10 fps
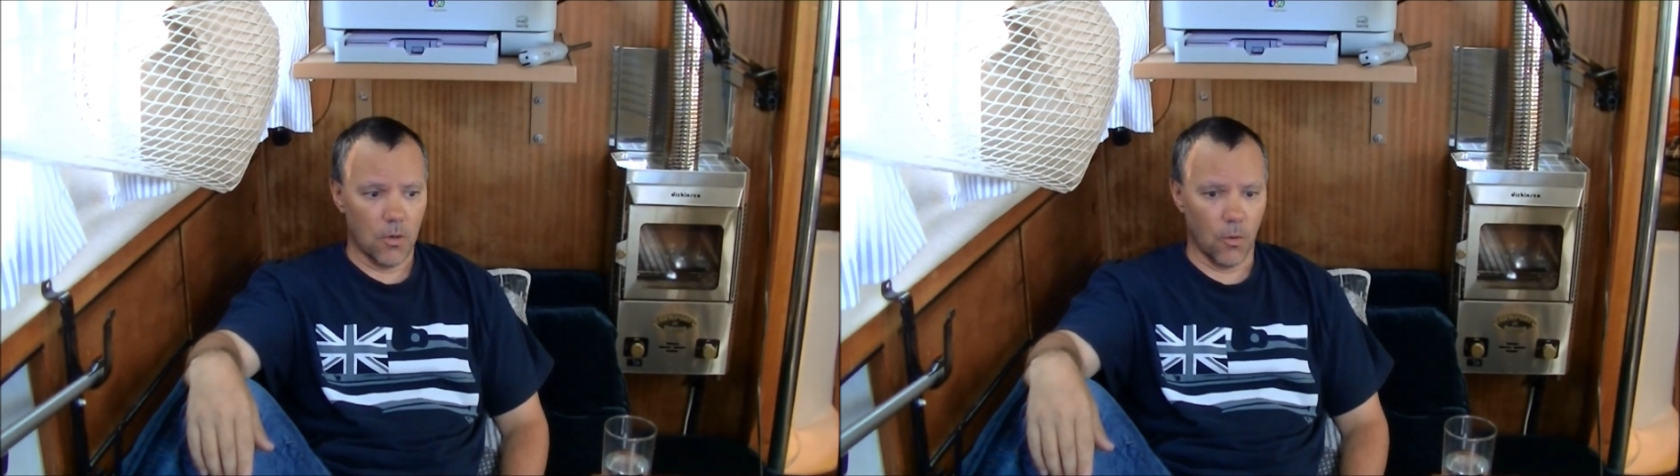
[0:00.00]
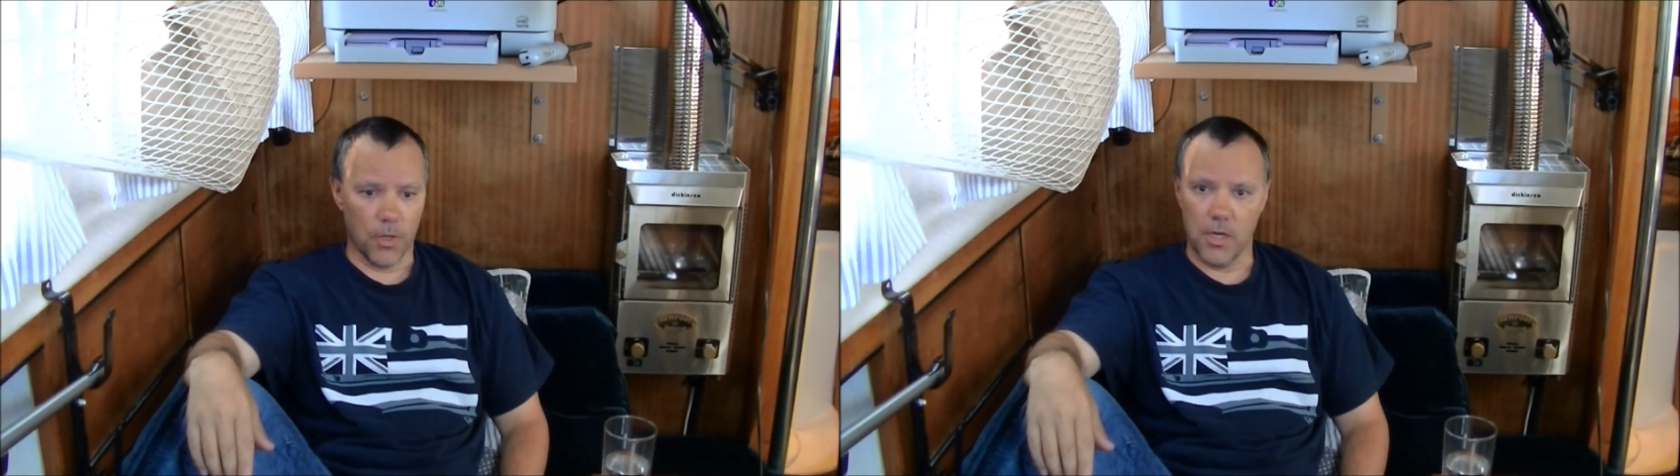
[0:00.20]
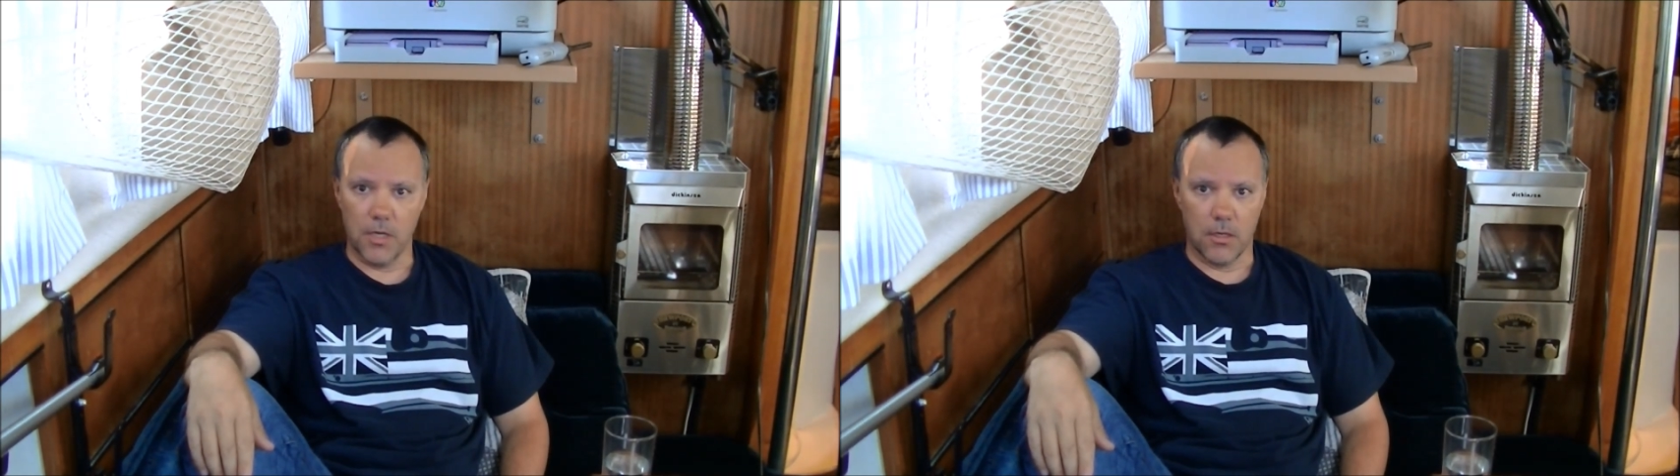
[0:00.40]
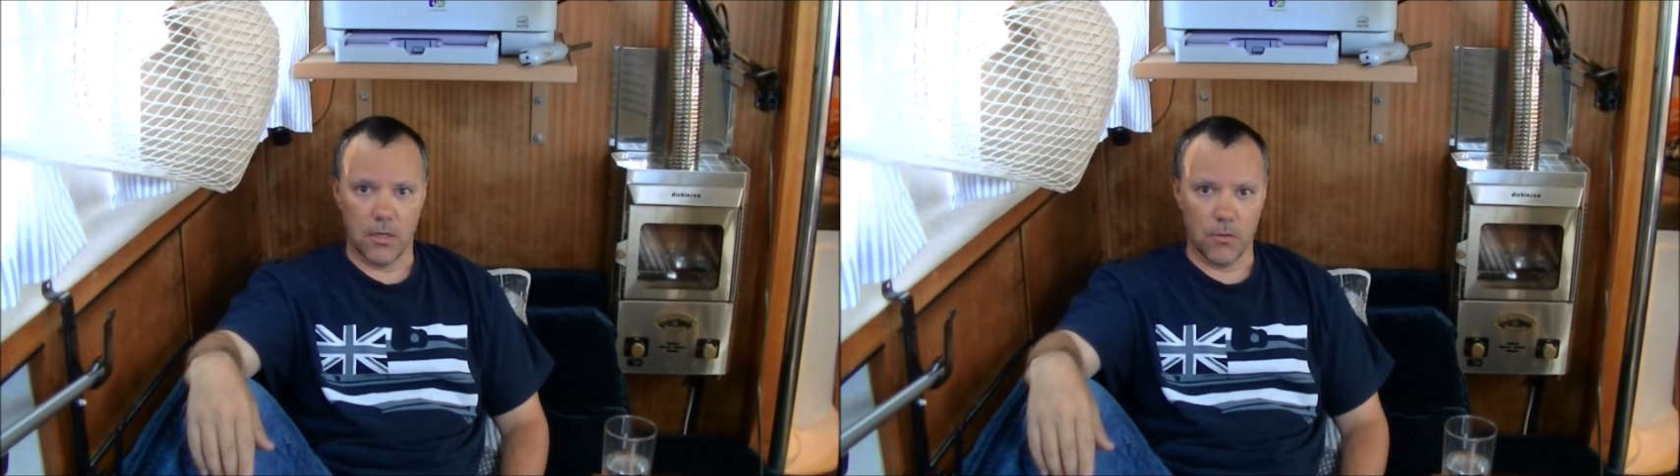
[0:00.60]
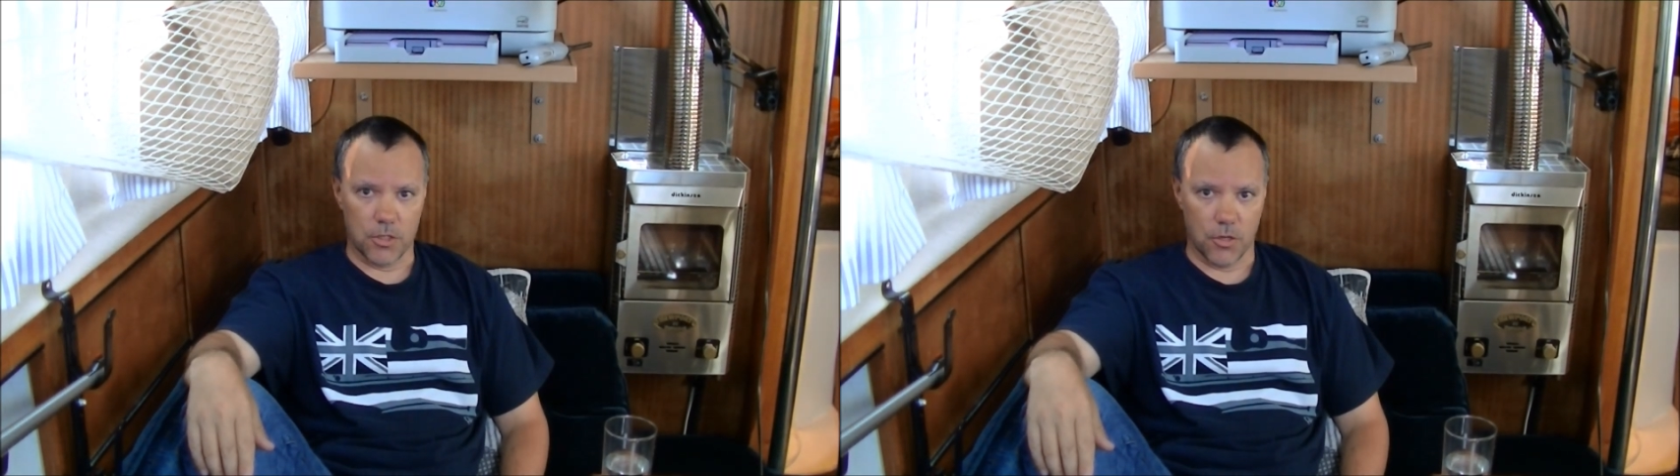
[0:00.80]
or you need to
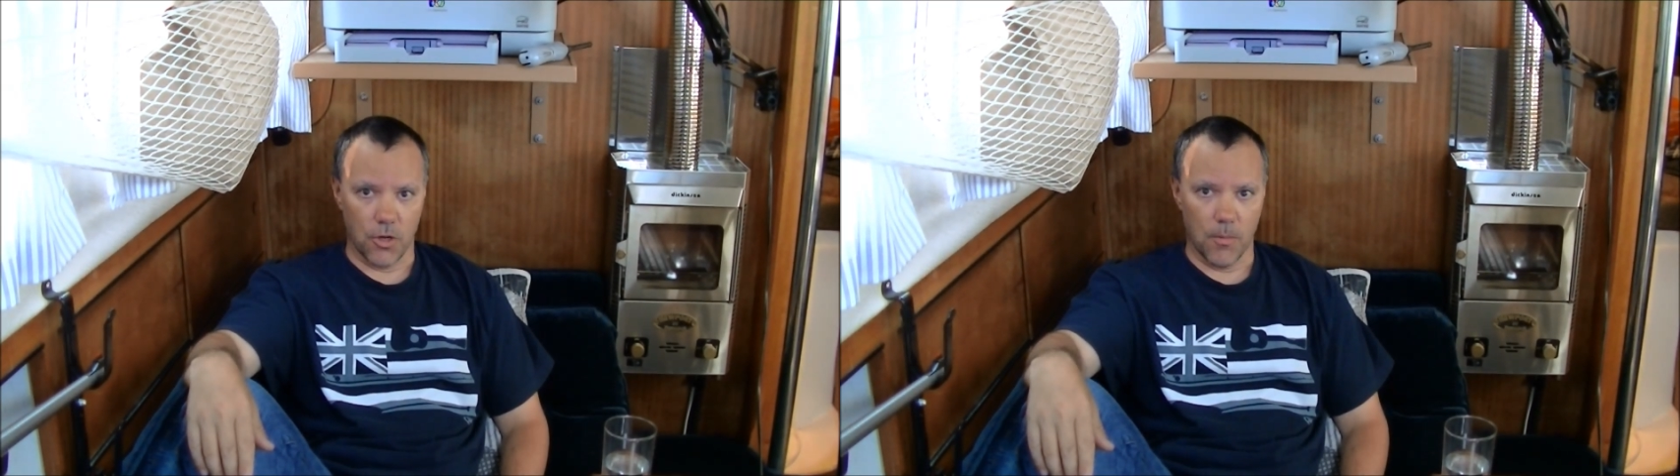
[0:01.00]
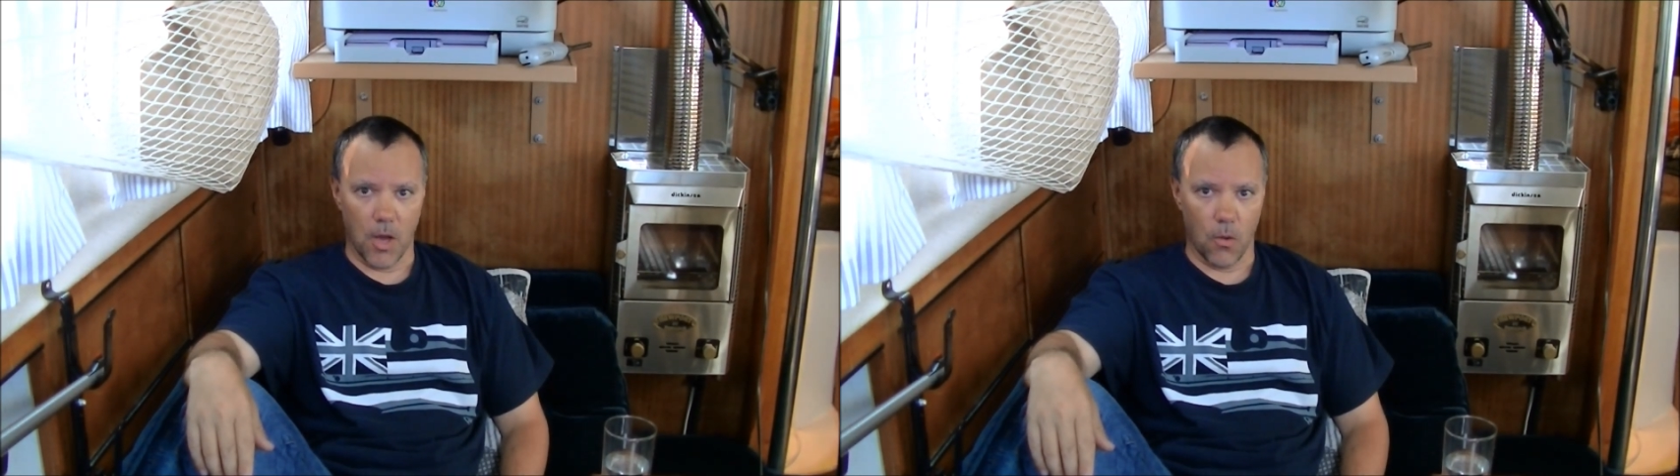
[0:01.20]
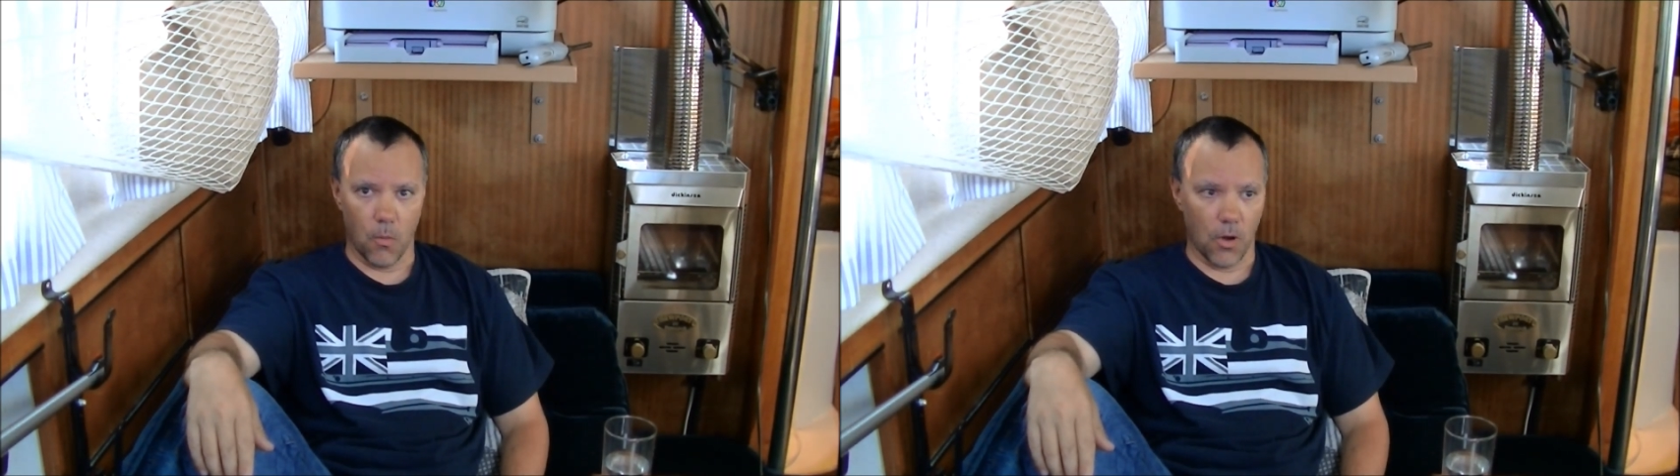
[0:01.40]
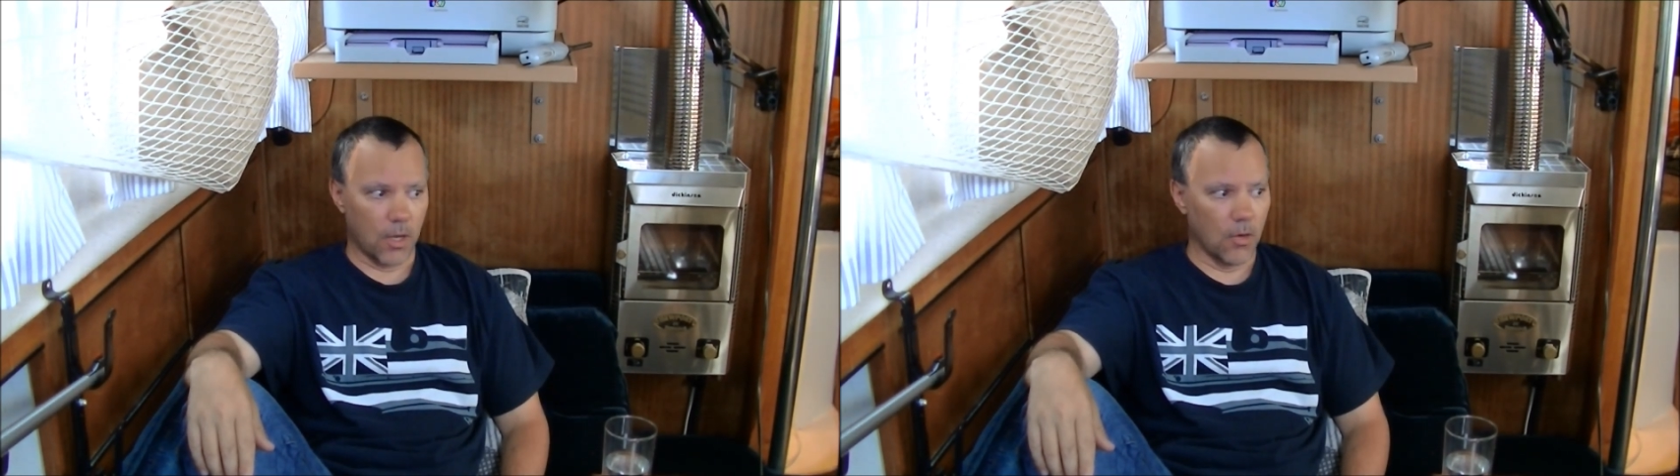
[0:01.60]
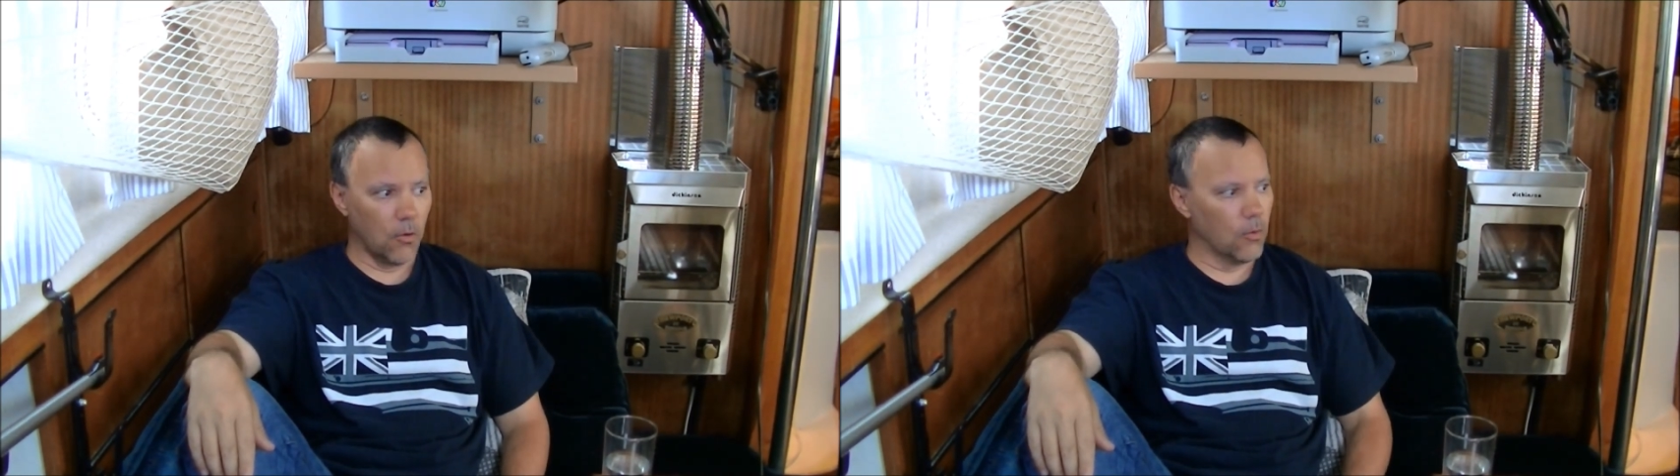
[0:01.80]
do a certain amount of work
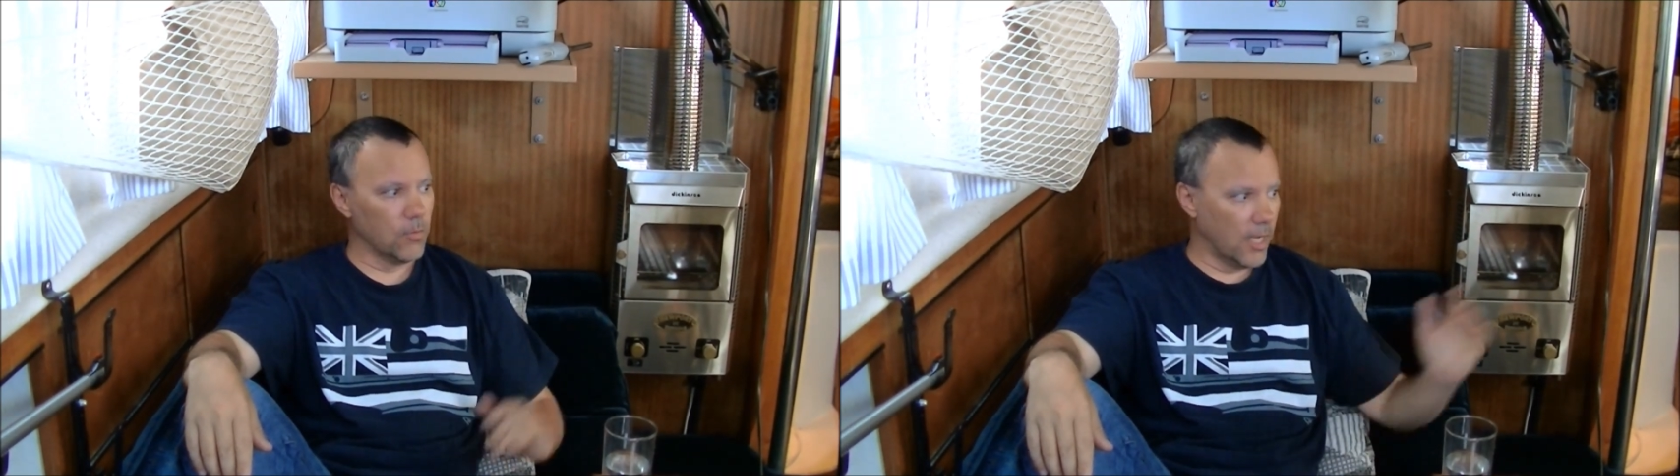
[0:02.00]
at home,